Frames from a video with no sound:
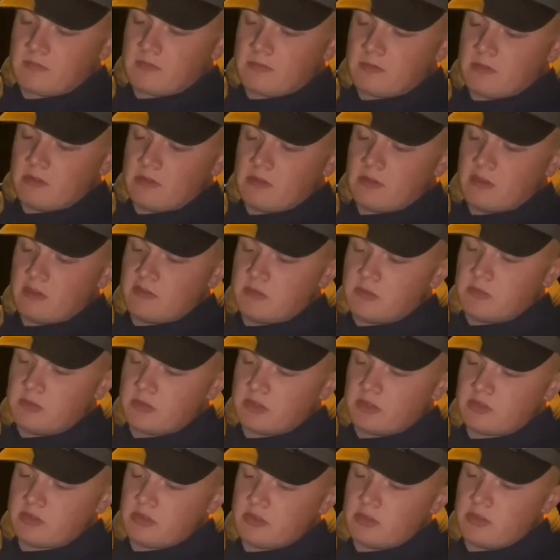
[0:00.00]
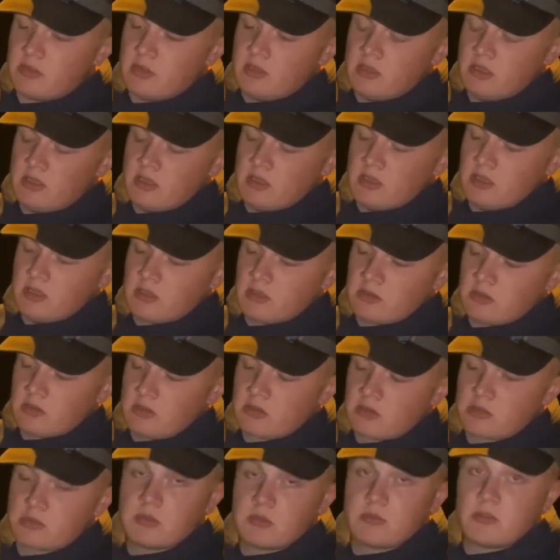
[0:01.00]
Yeah, we're against that. Got a
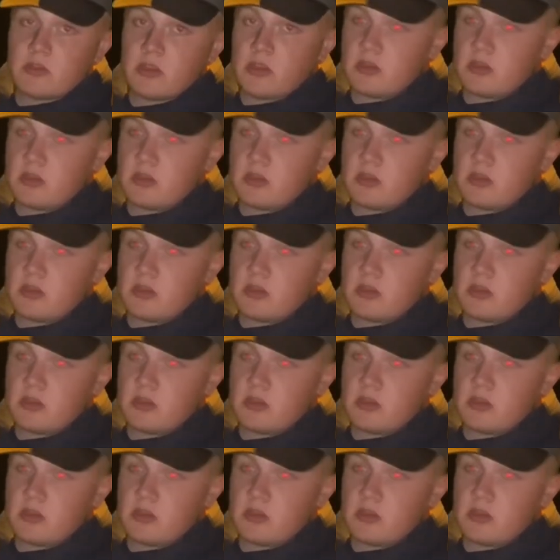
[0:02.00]
swivel on,